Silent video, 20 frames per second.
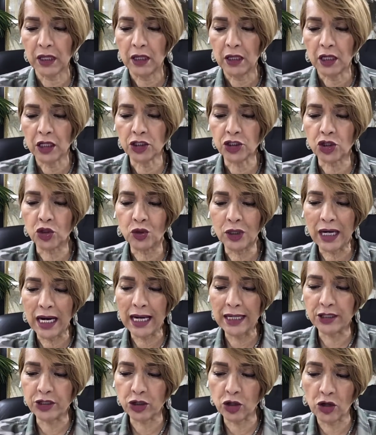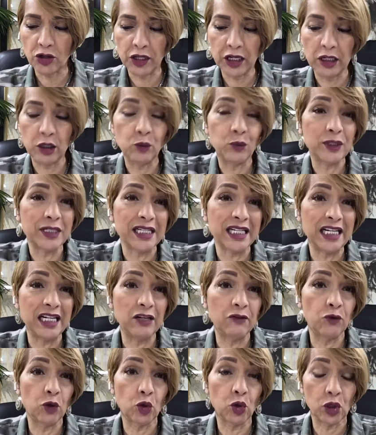And so God saw that it was
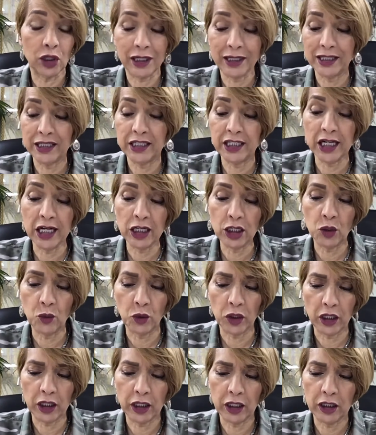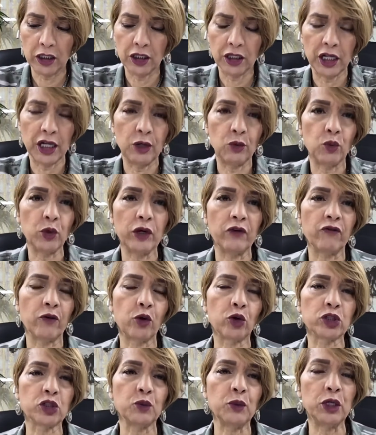evil continually. And then, we, of
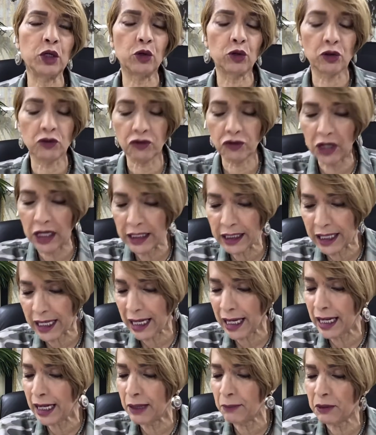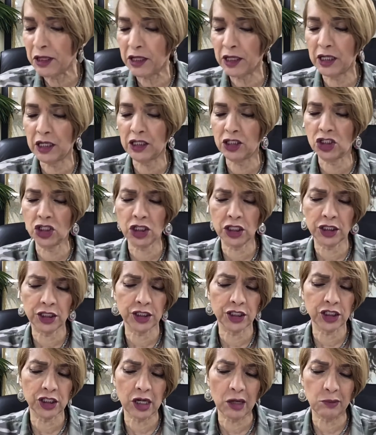course, we know the flood came. And then in
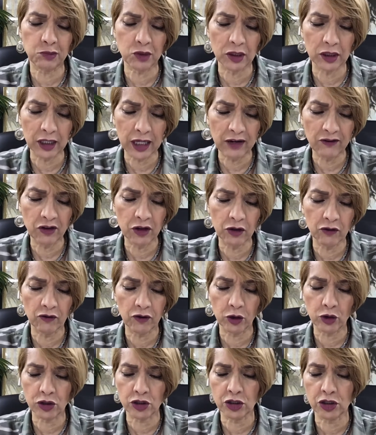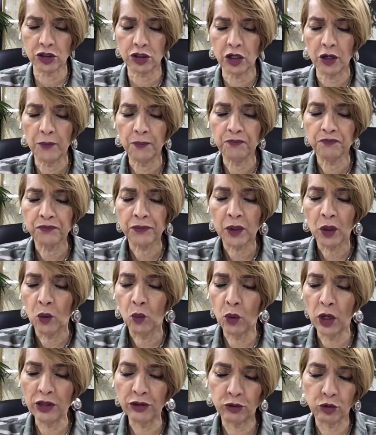Genesis chapter 11 and verses
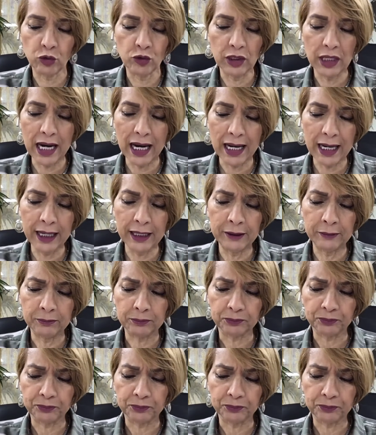1 through 9,